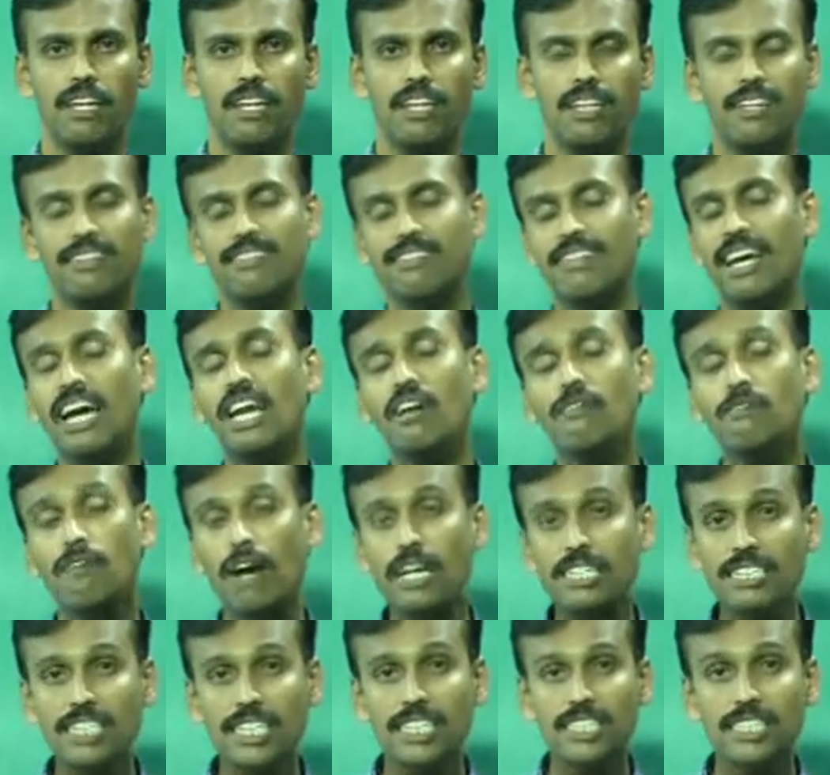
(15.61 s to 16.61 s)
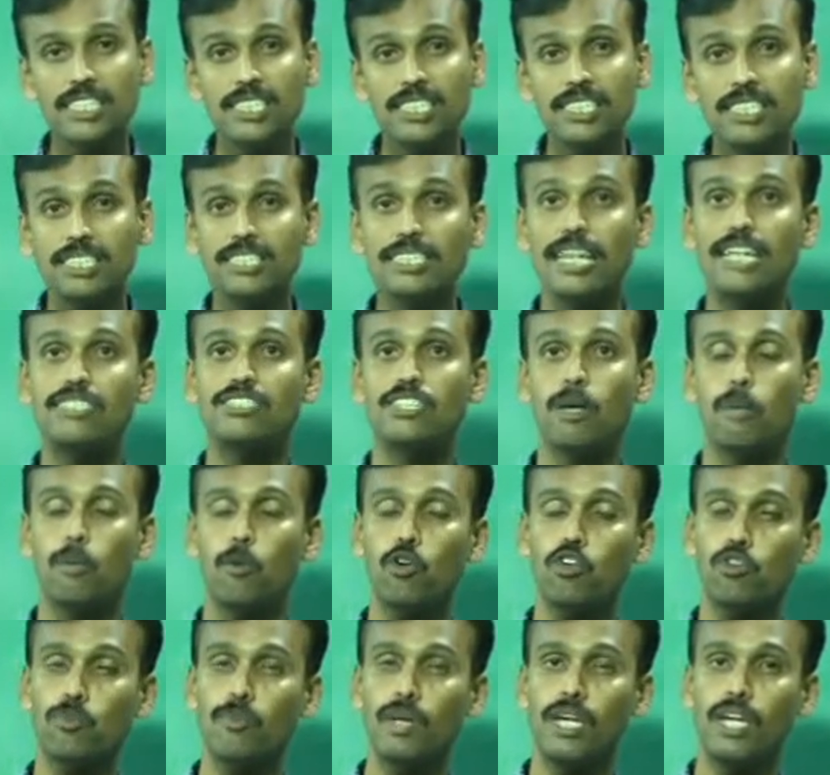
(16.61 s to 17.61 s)
Is there a function that
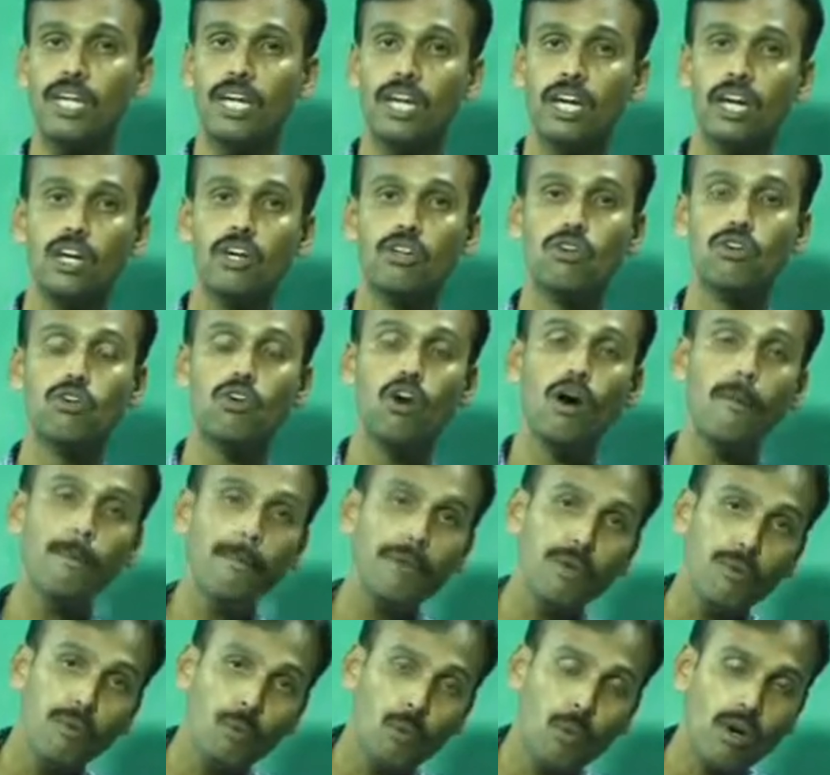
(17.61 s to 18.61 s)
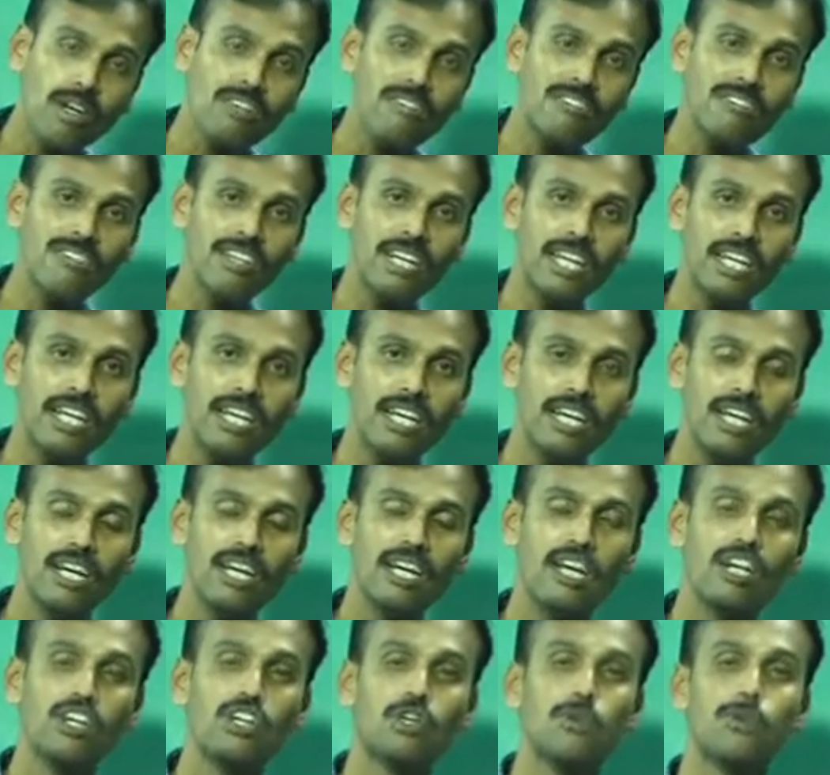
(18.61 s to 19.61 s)
supports me to copy one string
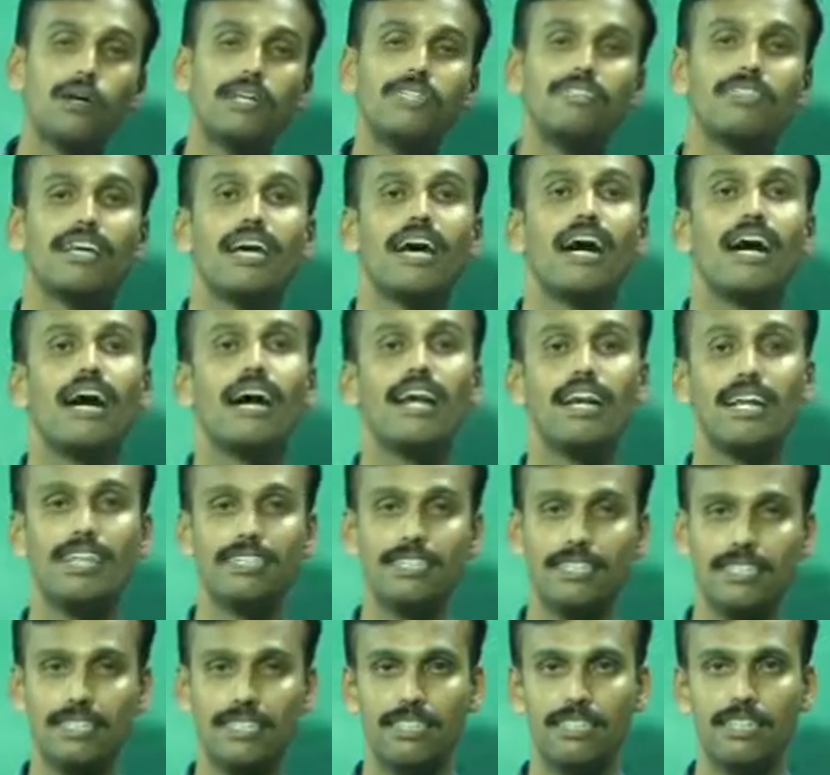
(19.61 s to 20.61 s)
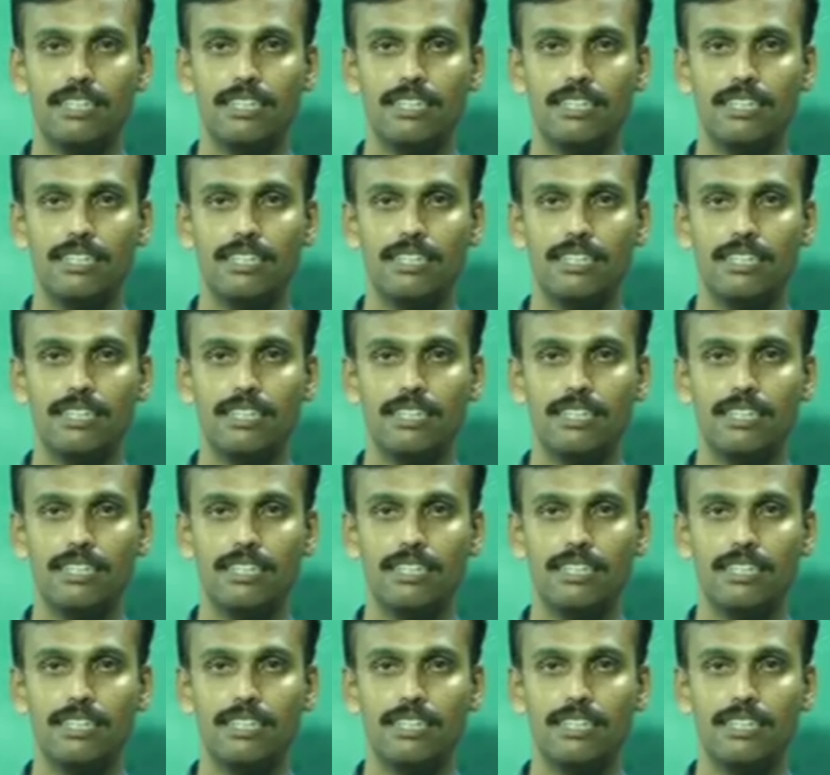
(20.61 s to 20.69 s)
towards another?